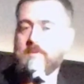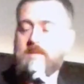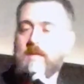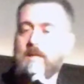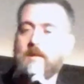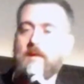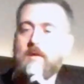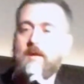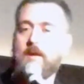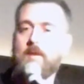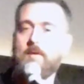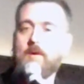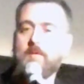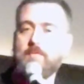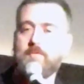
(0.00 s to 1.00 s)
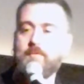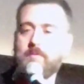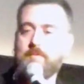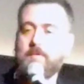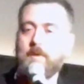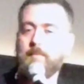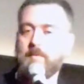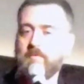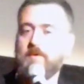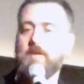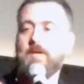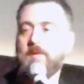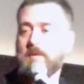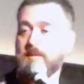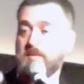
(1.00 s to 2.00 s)
was taken care of from the
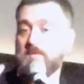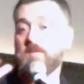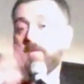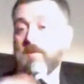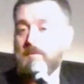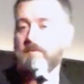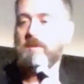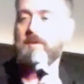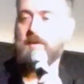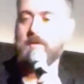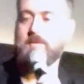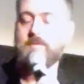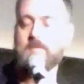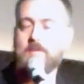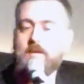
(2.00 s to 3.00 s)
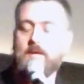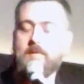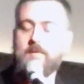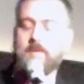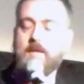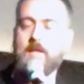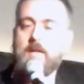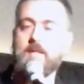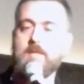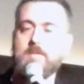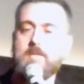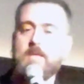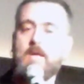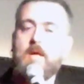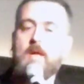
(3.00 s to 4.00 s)
Vikings until the Vikings got to
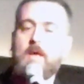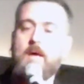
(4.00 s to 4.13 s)
Kells,